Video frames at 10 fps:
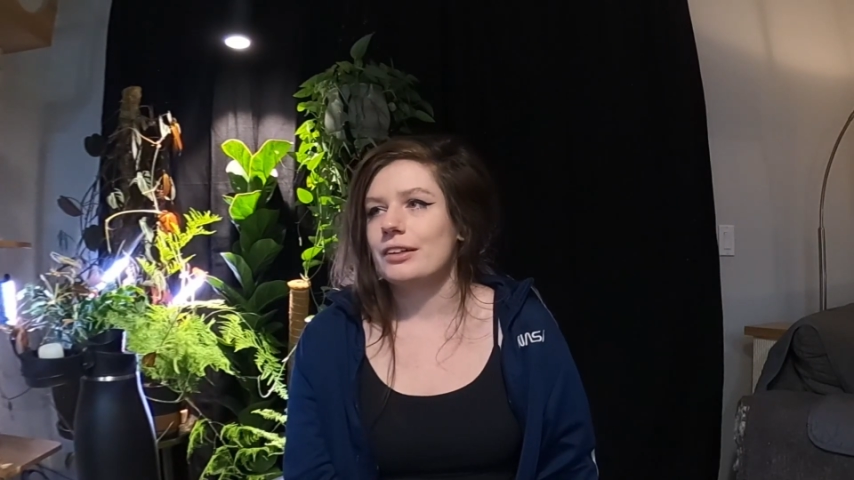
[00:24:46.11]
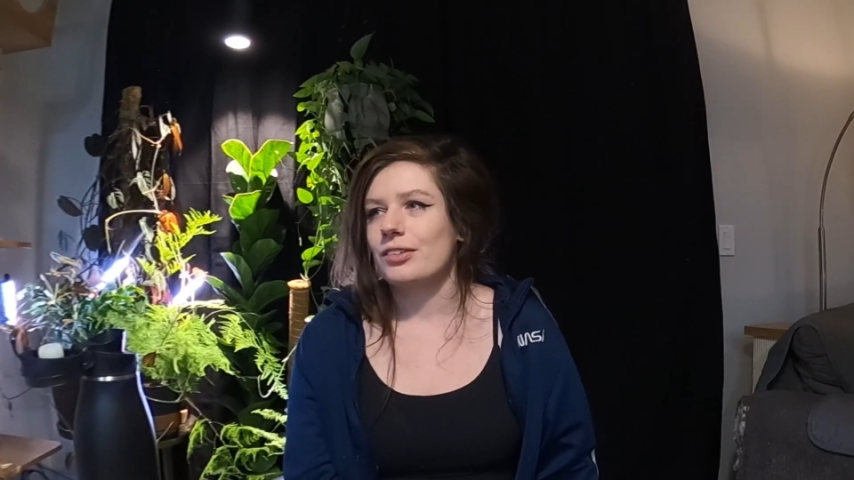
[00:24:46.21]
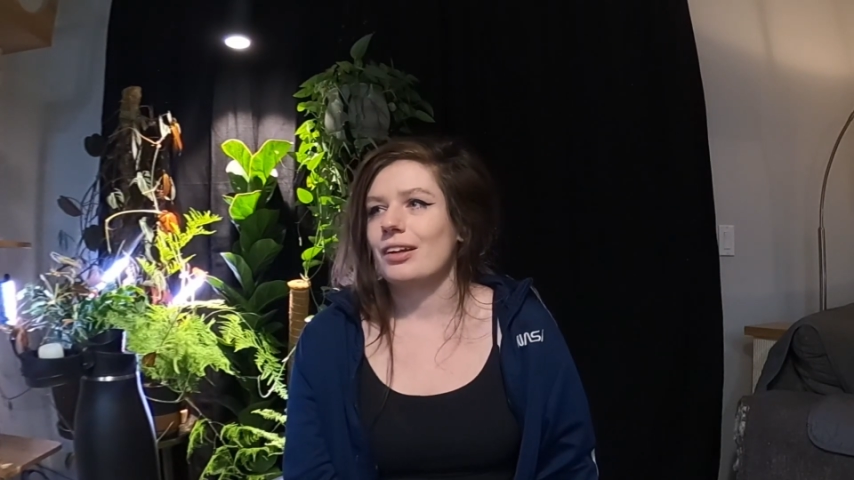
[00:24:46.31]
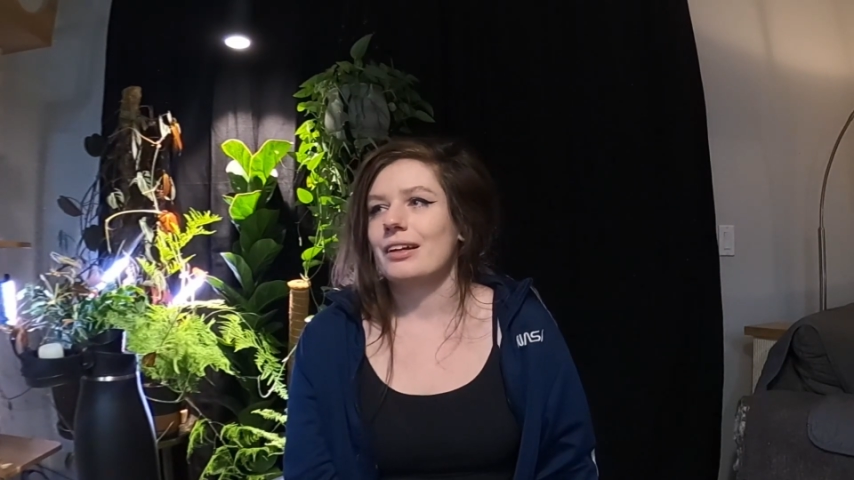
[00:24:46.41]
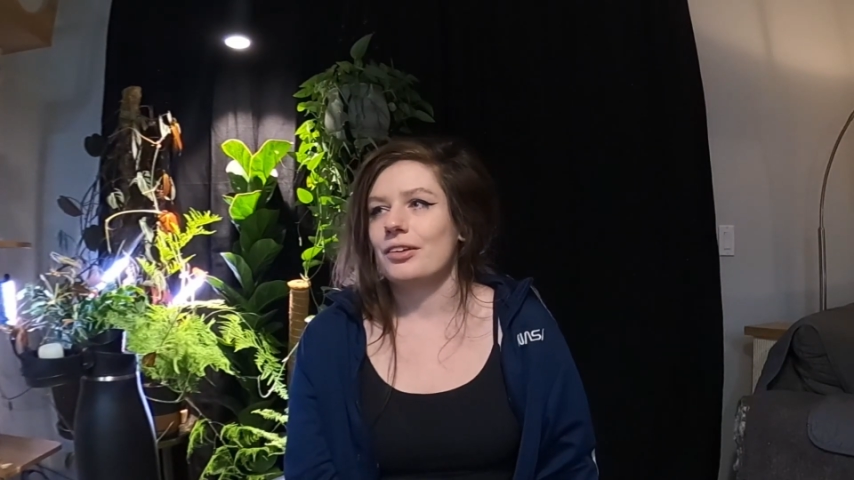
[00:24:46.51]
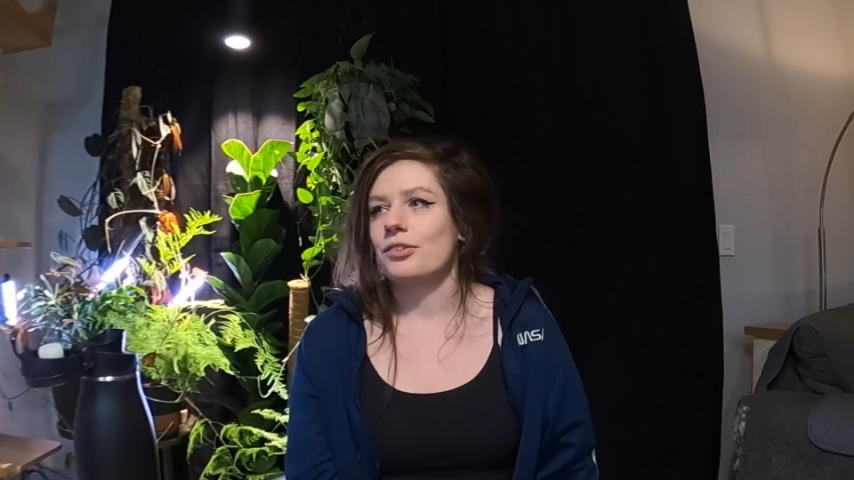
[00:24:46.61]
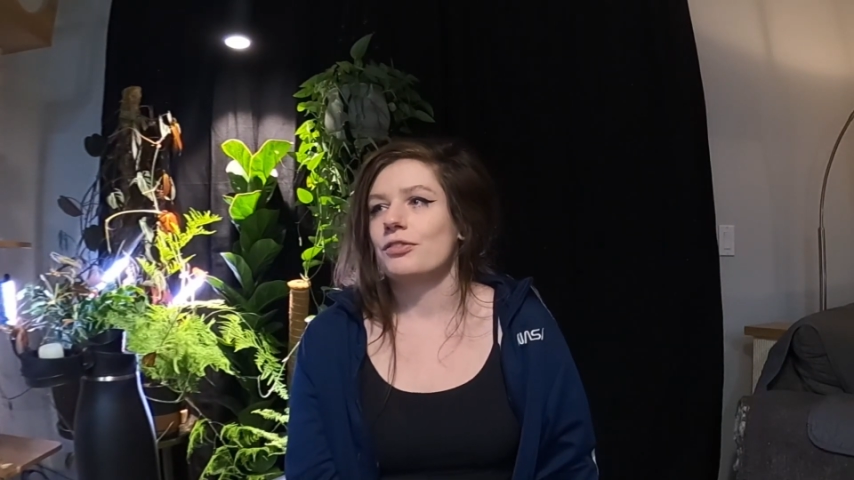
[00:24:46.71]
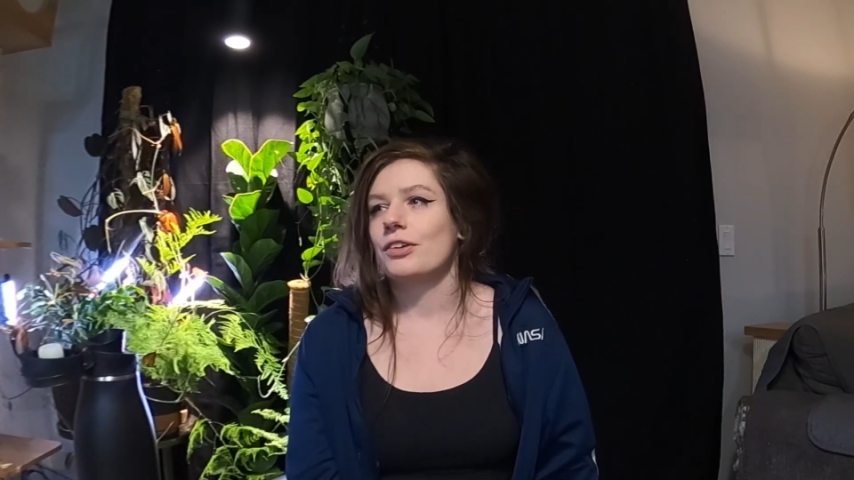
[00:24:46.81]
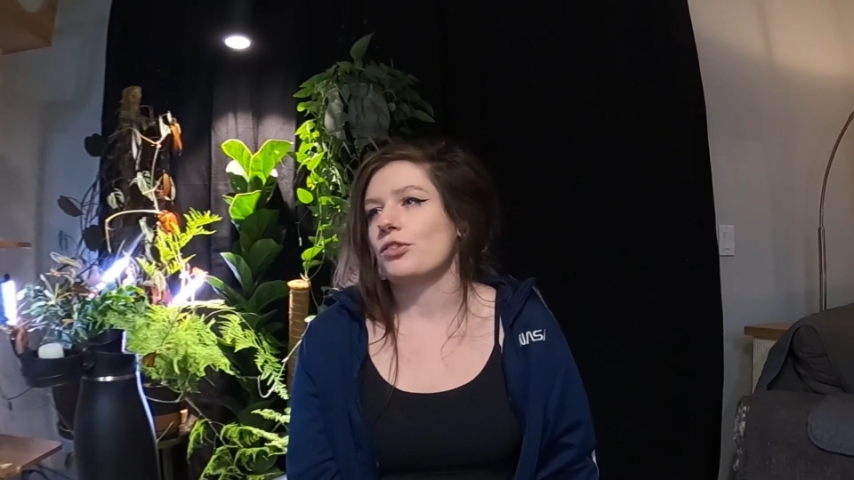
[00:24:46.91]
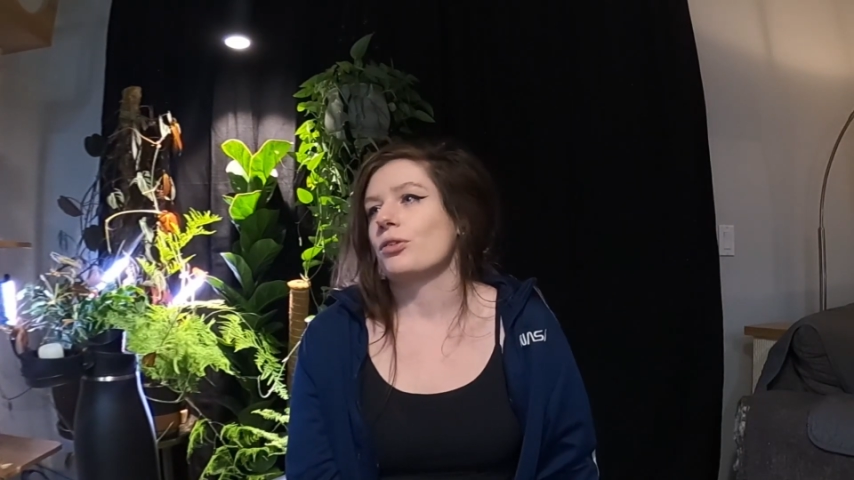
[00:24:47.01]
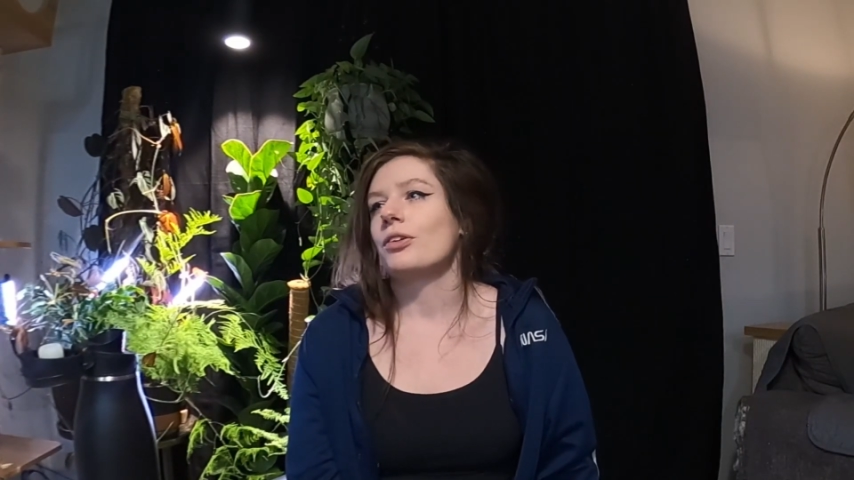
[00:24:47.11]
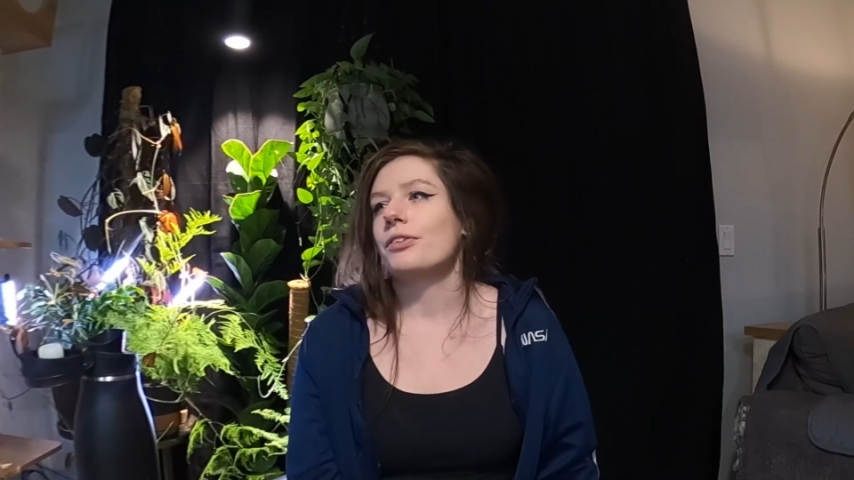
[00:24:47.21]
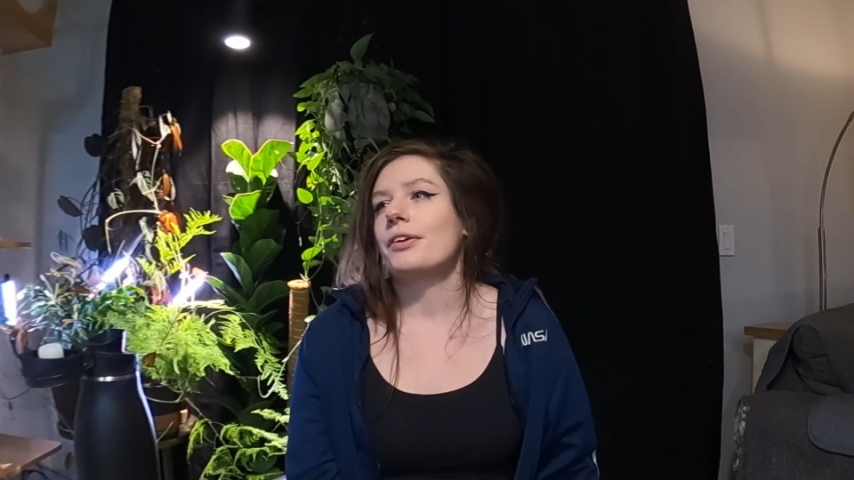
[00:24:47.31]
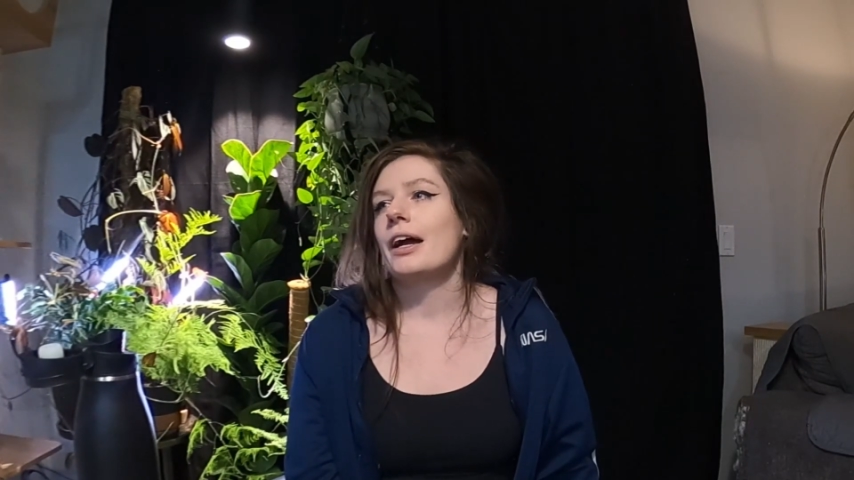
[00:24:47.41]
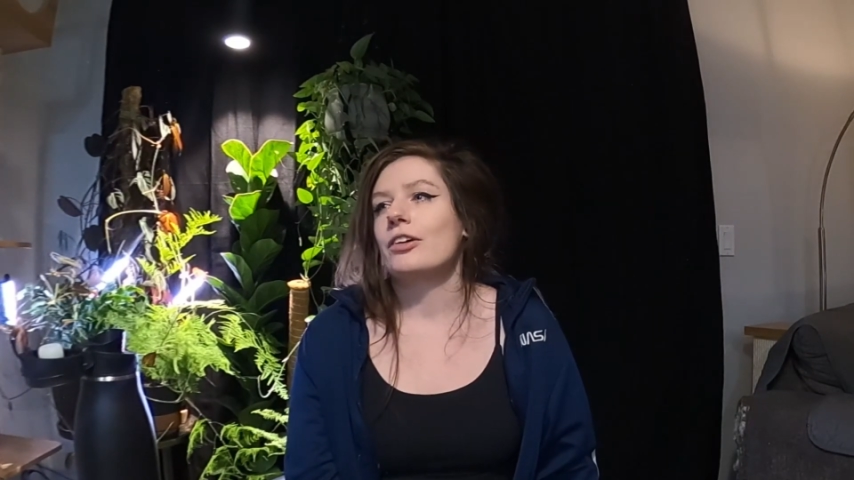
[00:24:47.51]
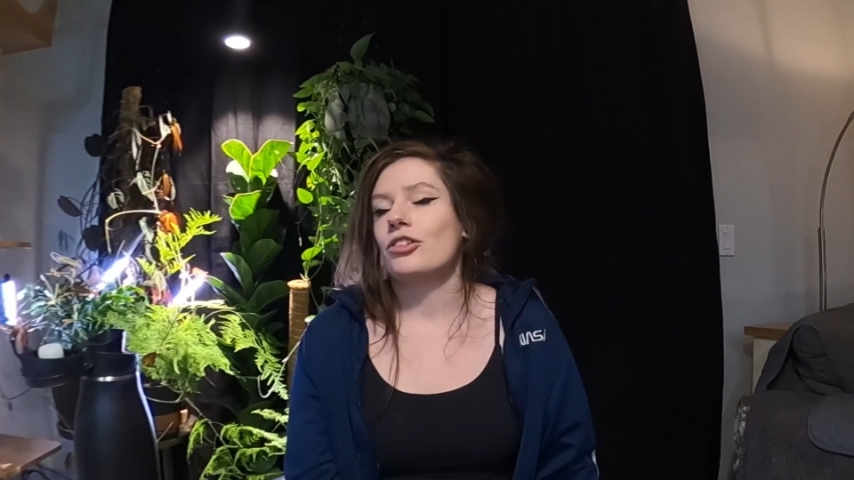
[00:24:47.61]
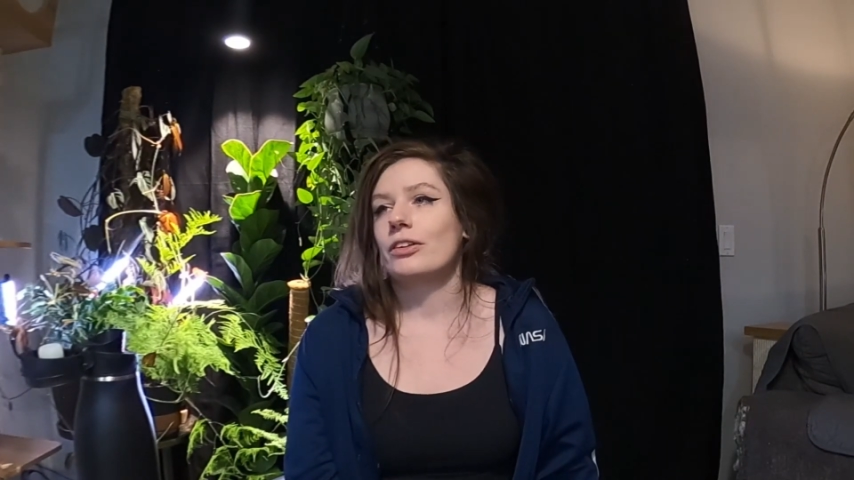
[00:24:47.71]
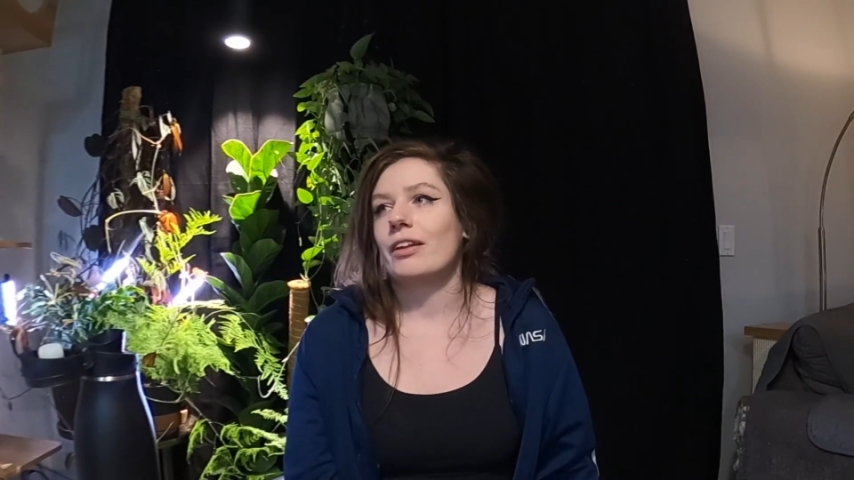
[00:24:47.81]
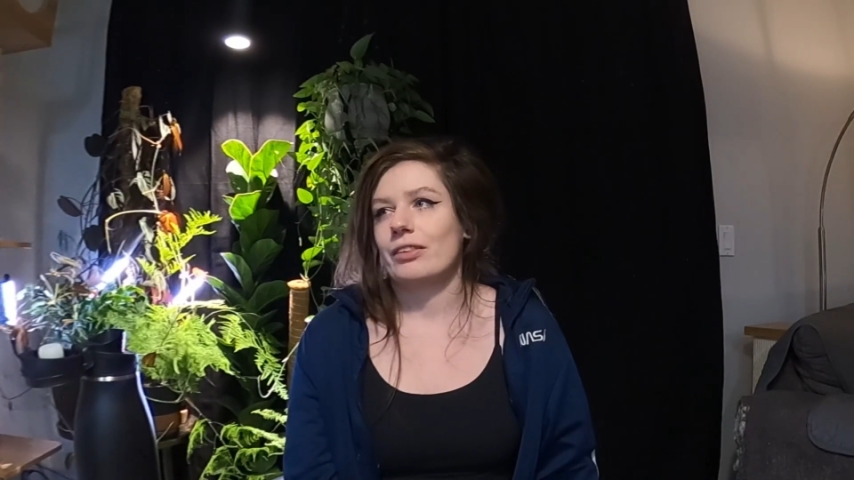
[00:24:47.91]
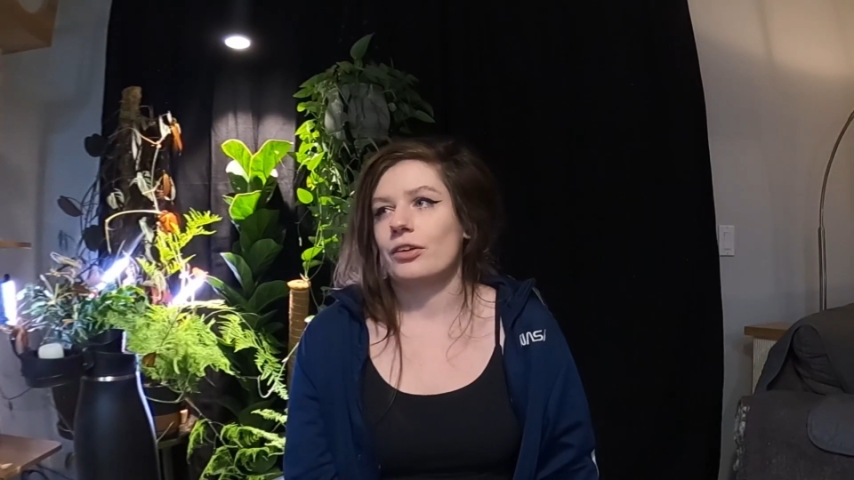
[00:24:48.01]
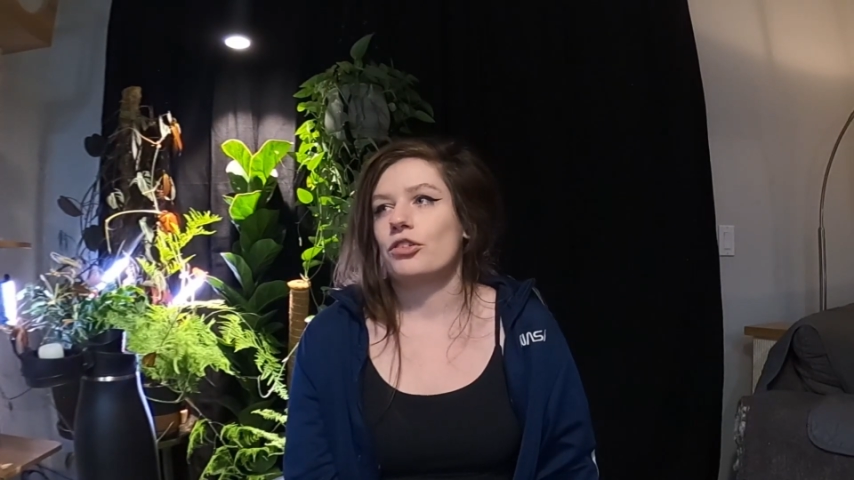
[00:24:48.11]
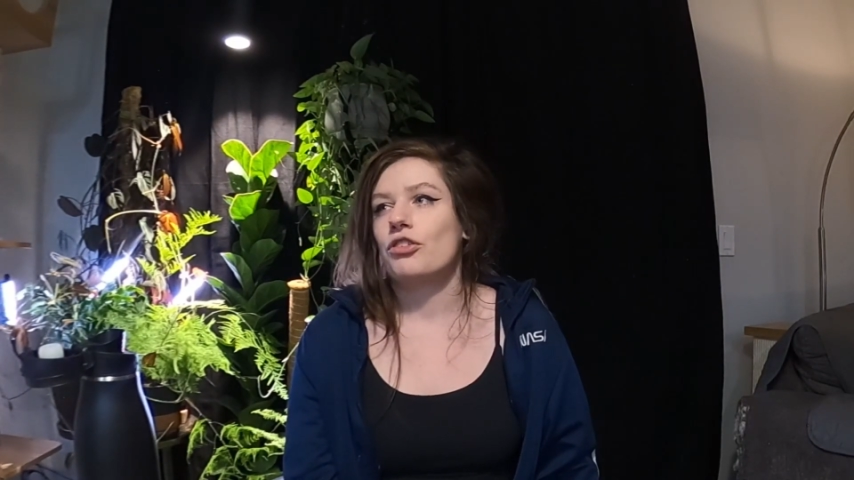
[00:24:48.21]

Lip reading: because that is a visceral reaction that they're